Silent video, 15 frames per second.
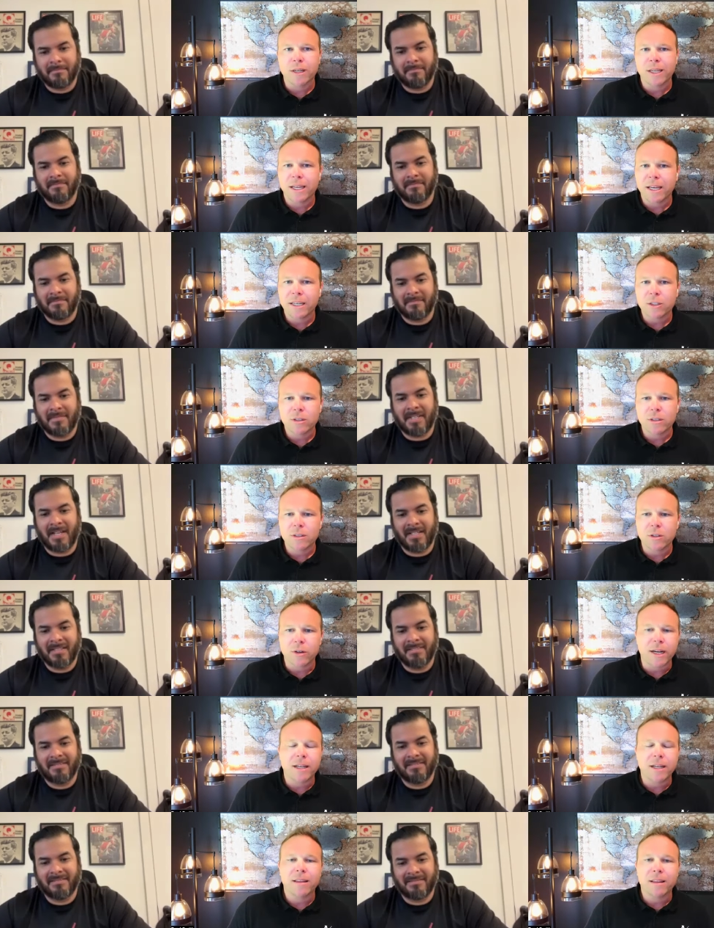Speaker 1: connections or
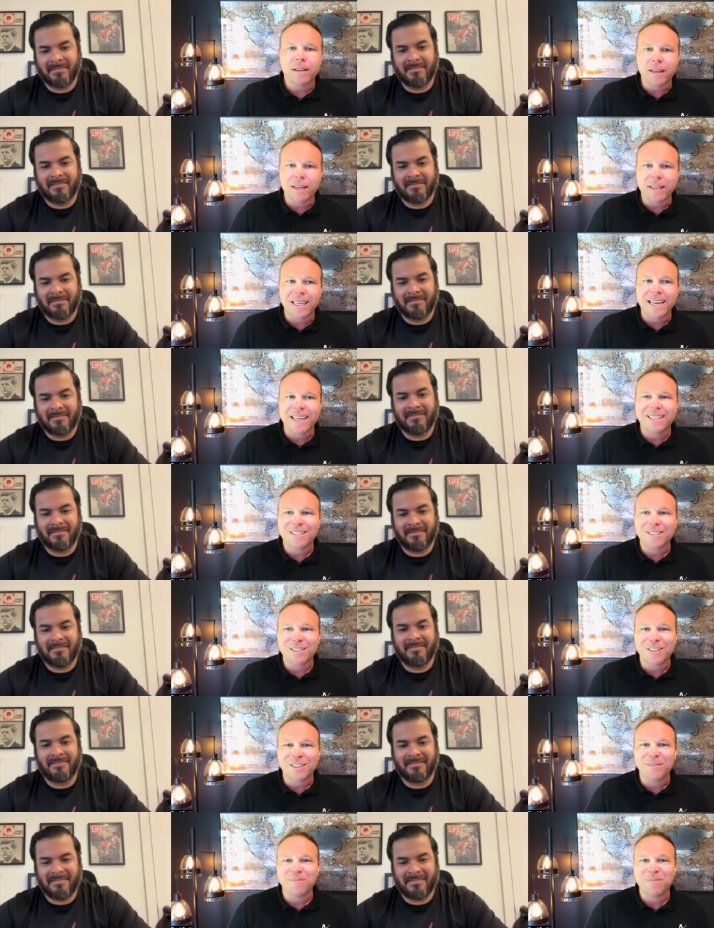anything like that.
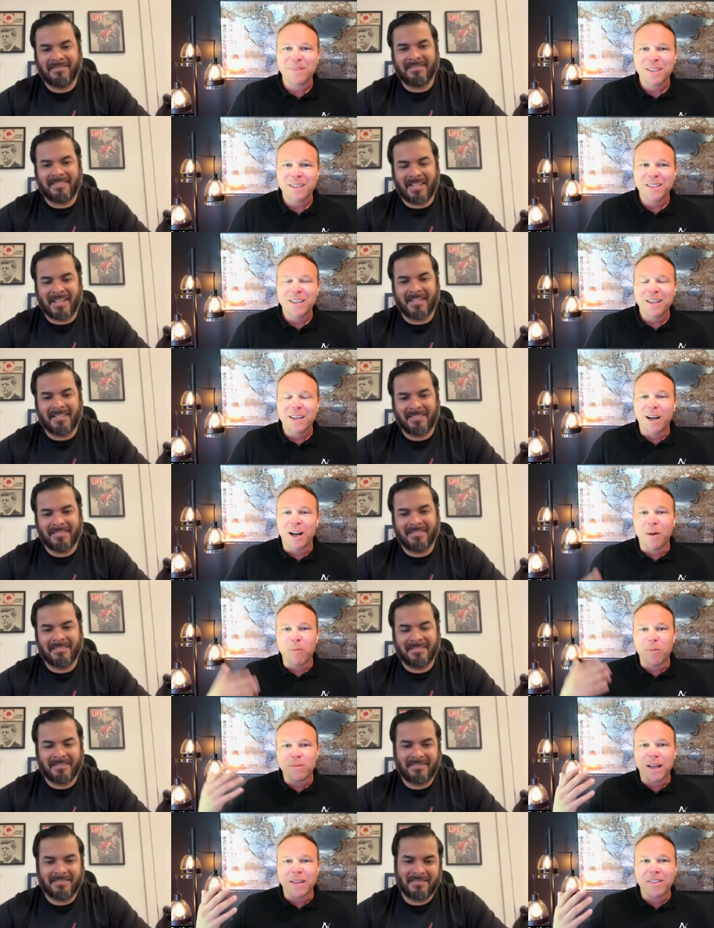So, yeah.
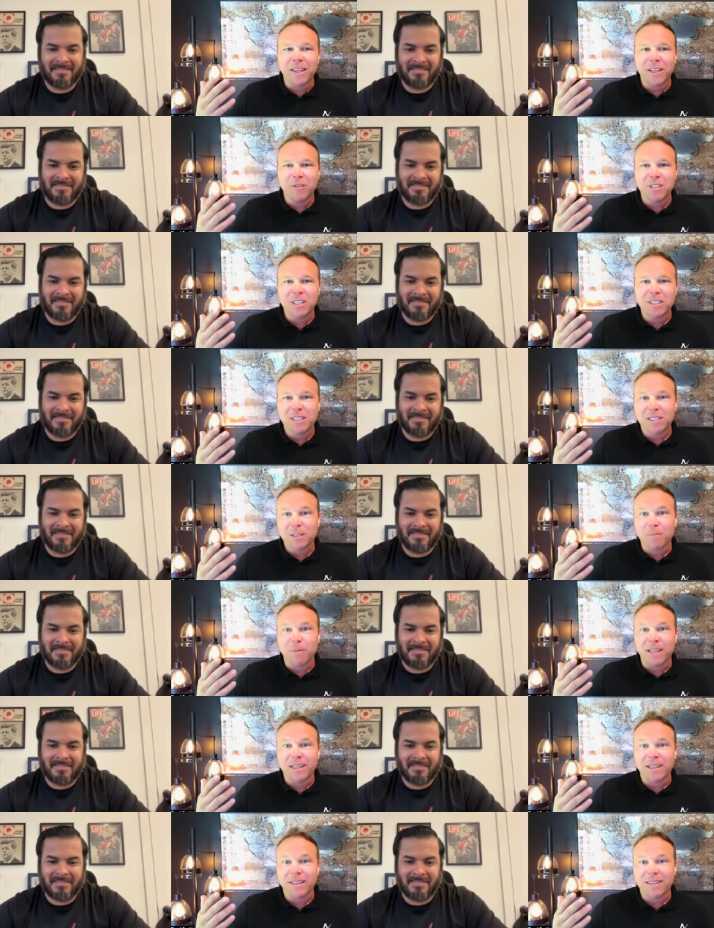Um, I think you just
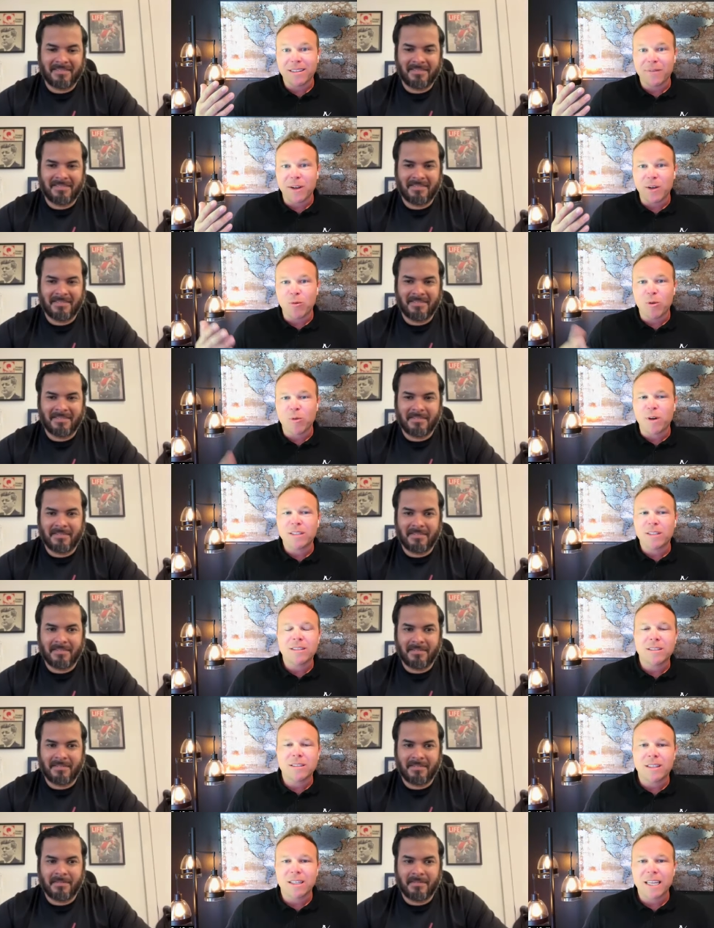explained it. If anyone wants
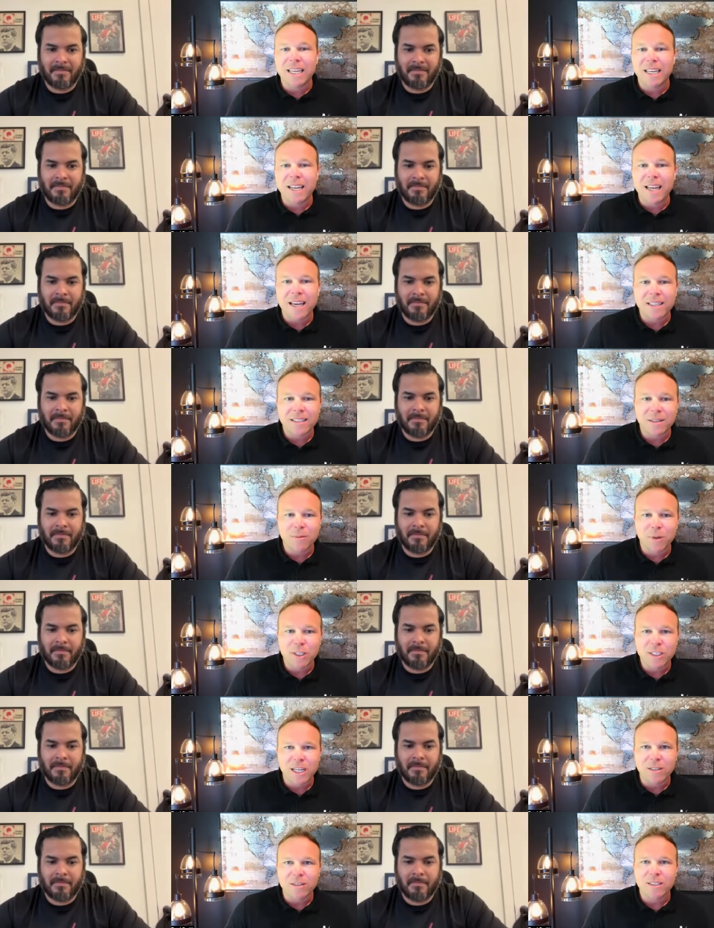to connect and
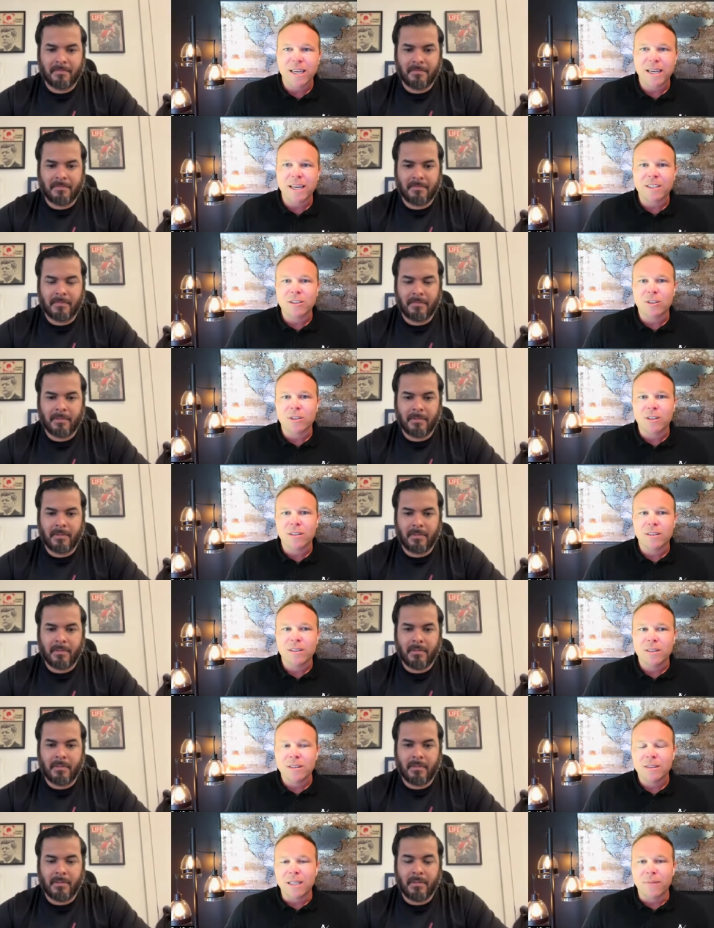reach out to Hector,
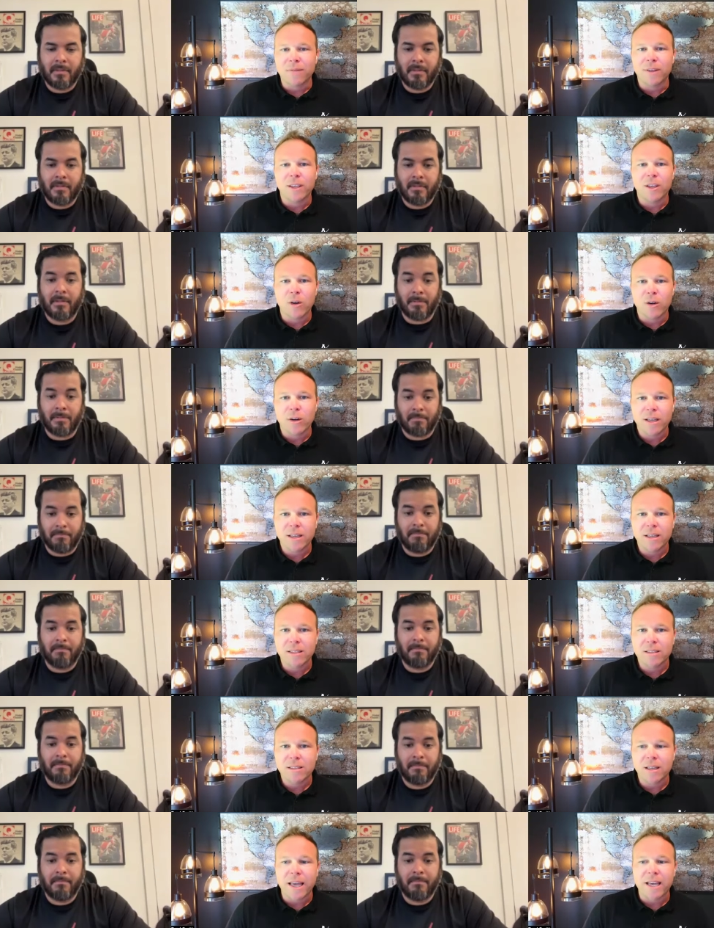definitely go to
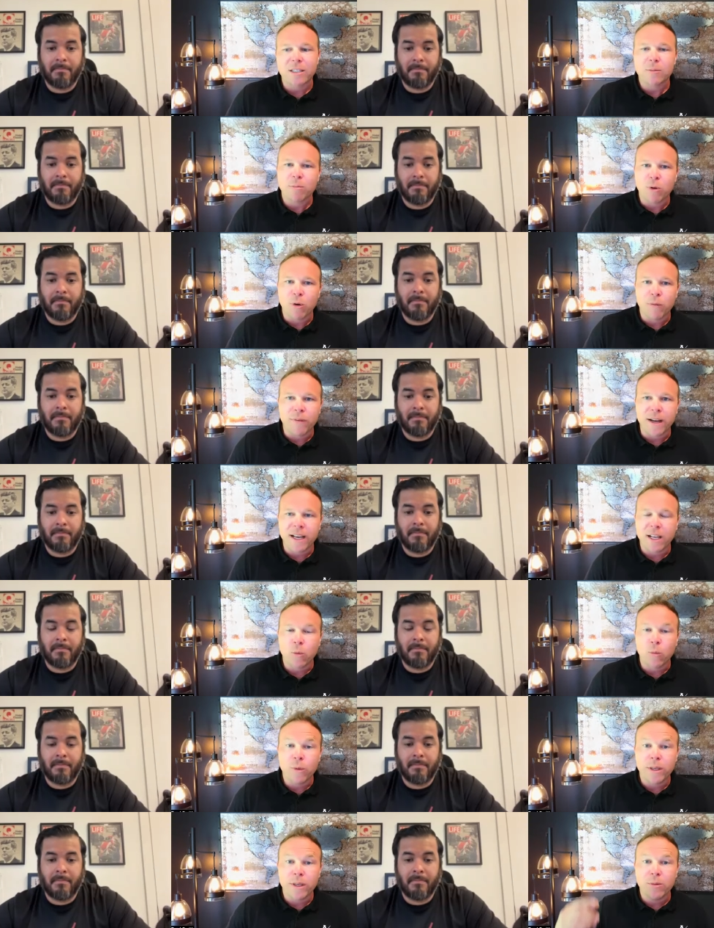his X profile.
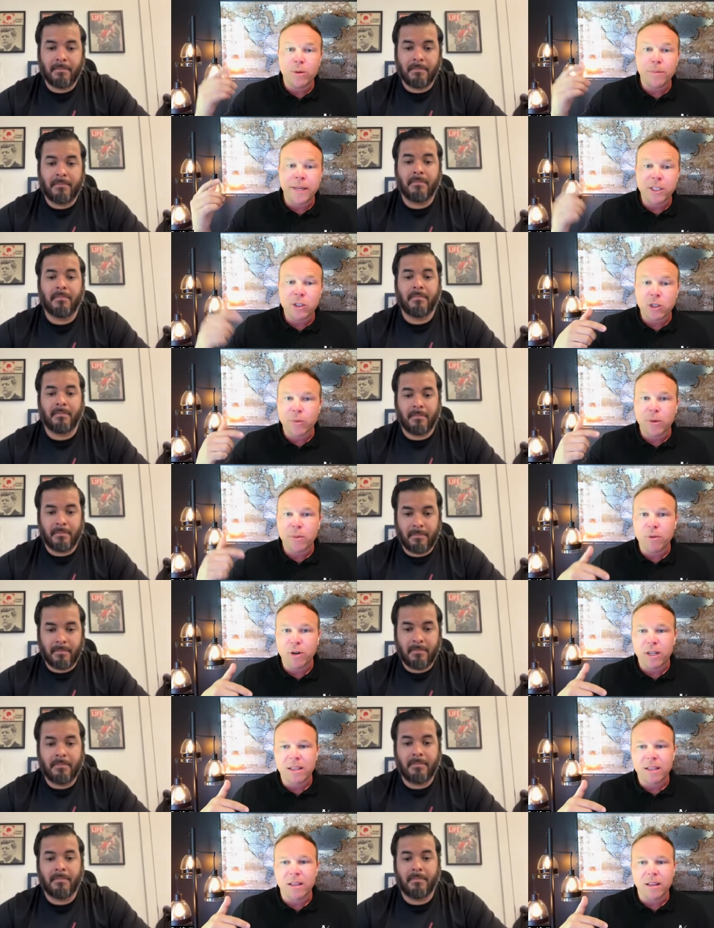We will make sure we put
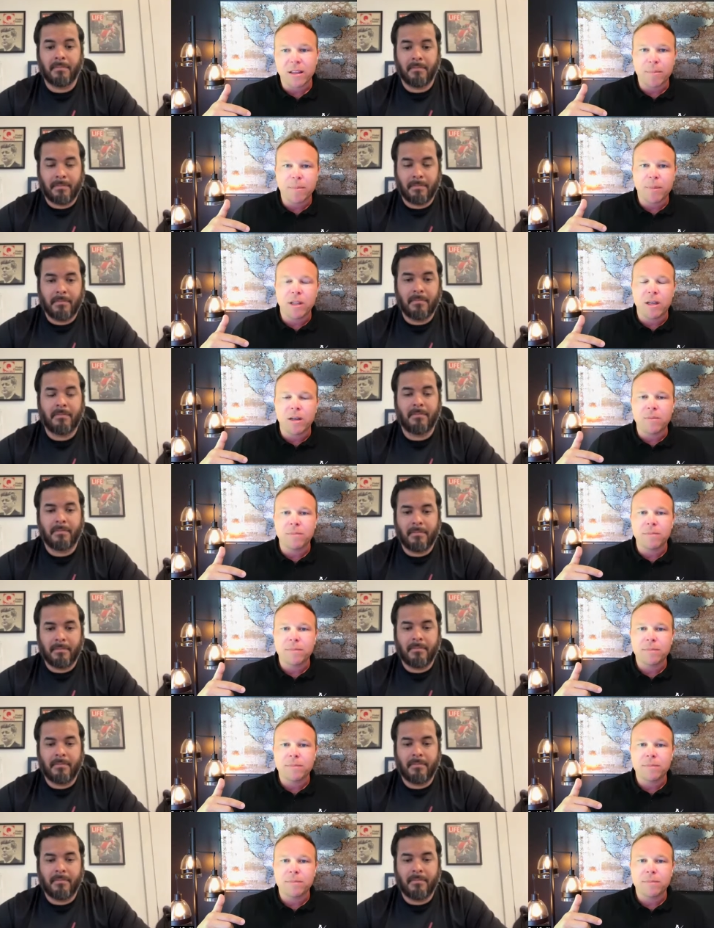it in the link below.